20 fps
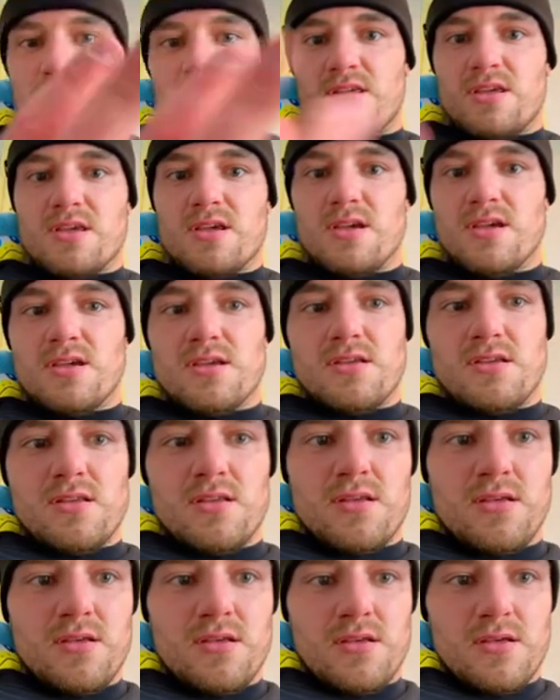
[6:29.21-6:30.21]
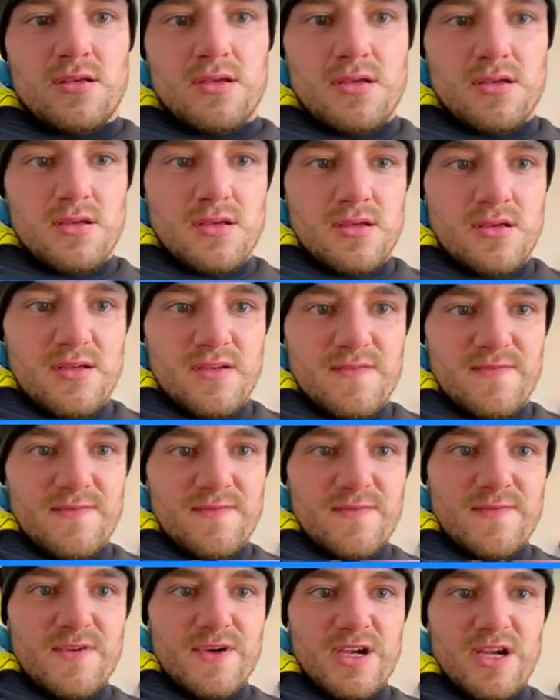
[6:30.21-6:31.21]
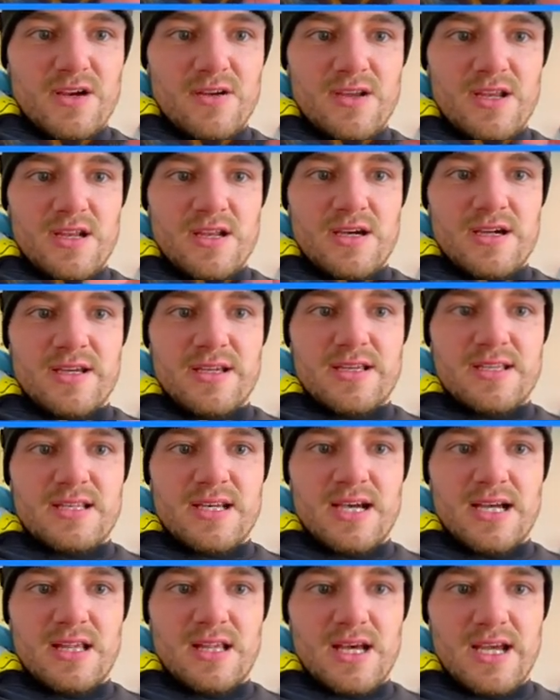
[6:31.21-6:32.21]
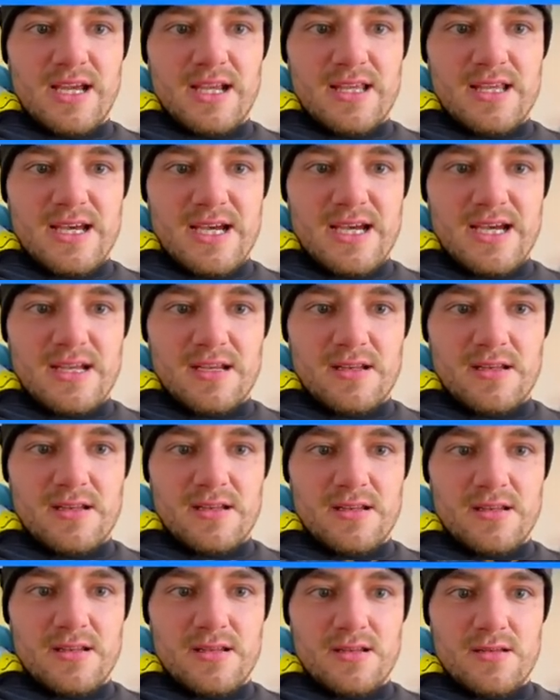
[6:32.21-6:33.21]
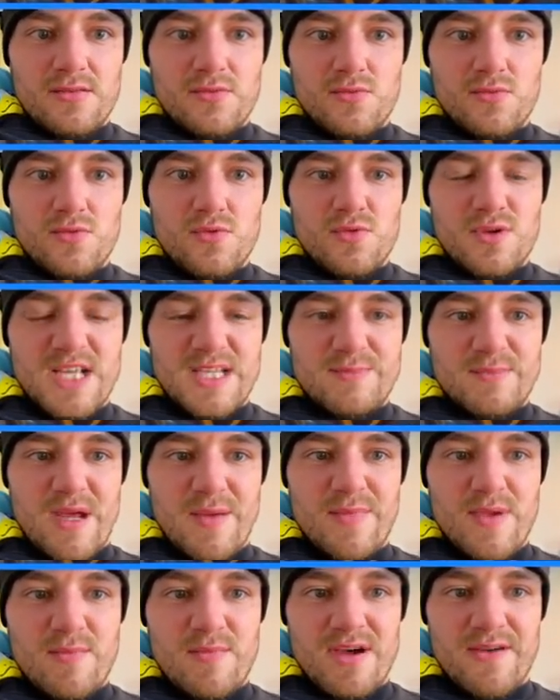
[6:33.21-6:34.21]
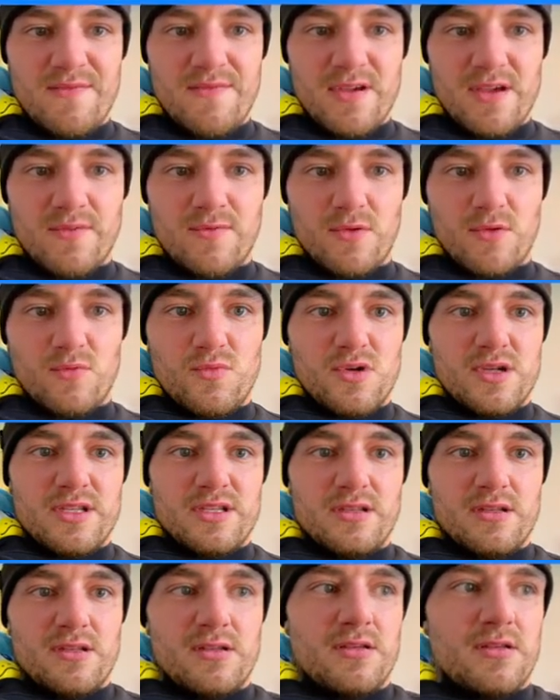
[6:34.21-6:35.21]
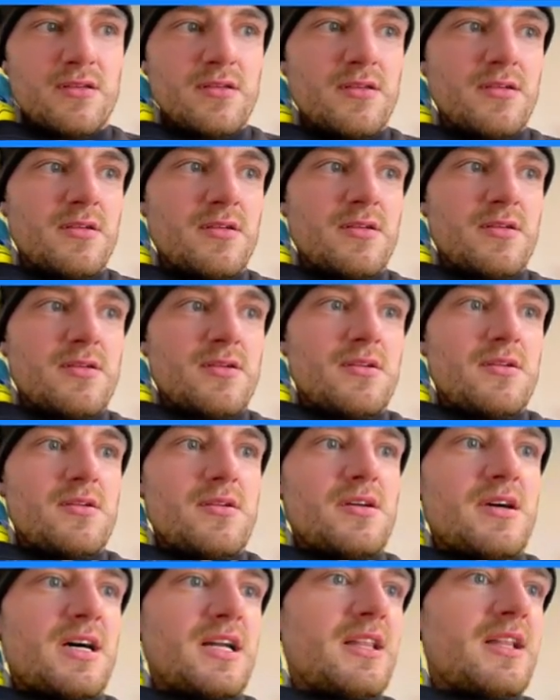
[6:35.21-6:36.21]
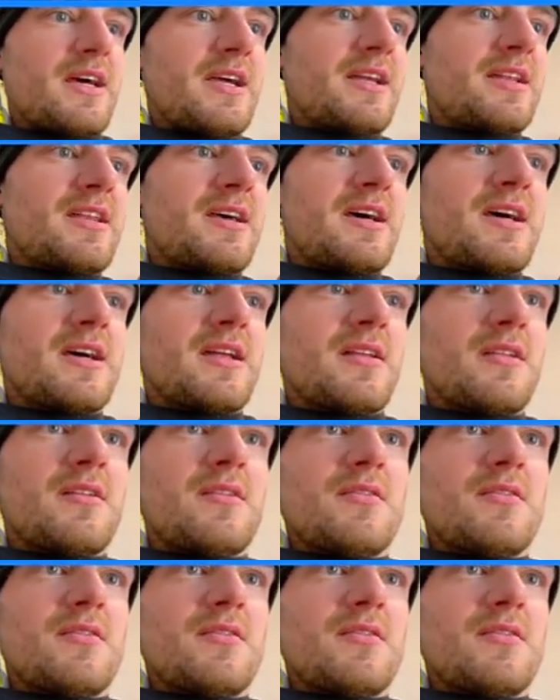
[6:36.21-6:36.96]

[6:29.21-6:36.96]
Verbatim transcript: Yeet. Very nice. I like that. Oh, this might be my favorite one. I like that.